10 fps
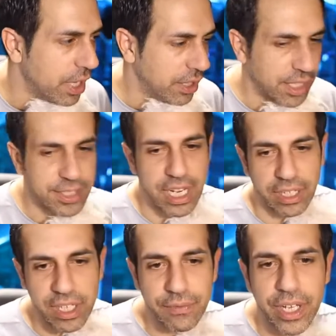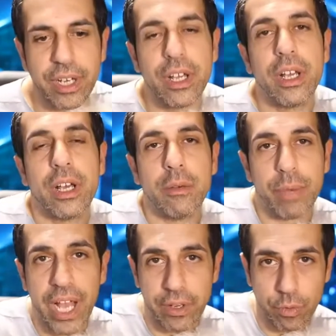let's say, leave it,
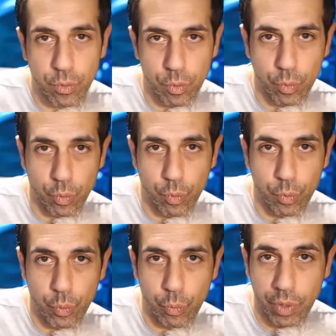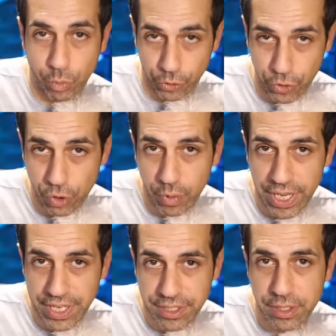but what we'll do
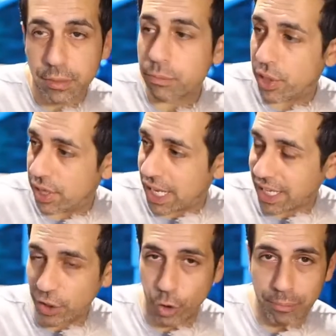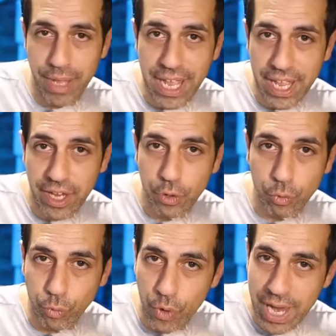is put like a little bed
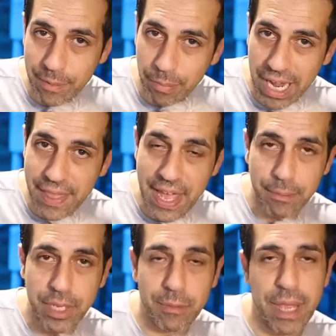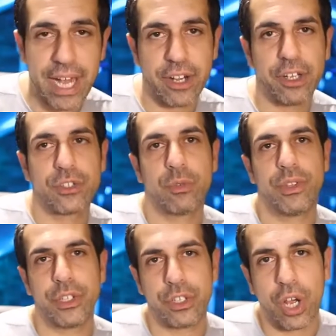right by that pee pad area. So
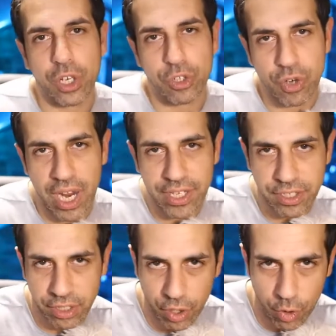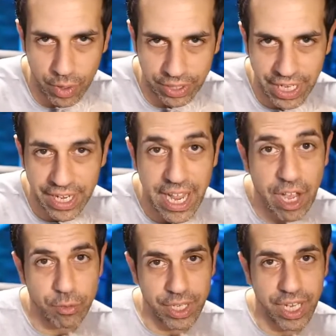when the dog tries to go and lay
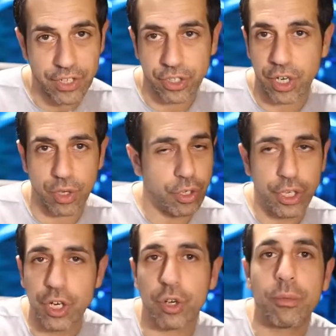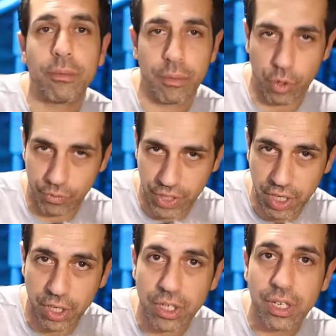down and we catch the dog, oh, no, over
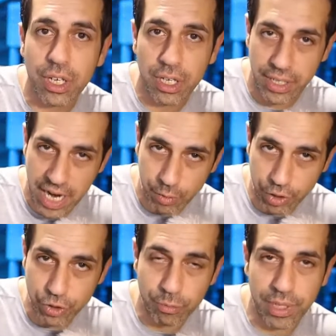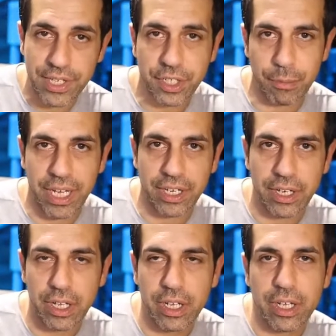here. Now we're going to do place command.
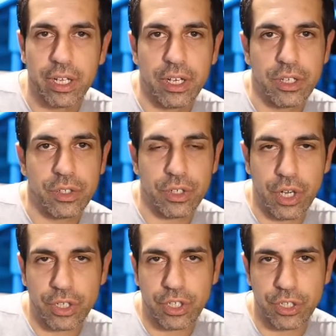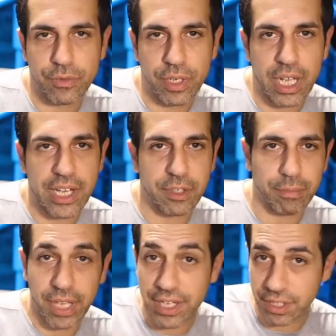So the dog starts realizing
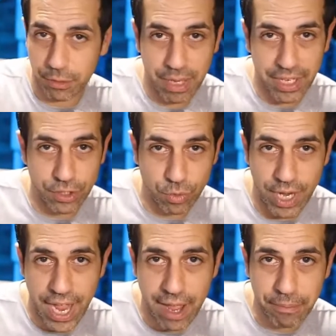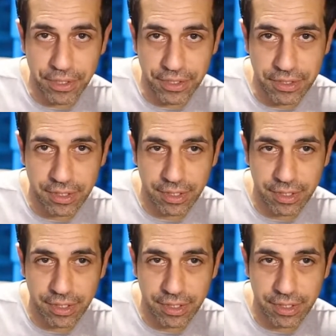place command is what happens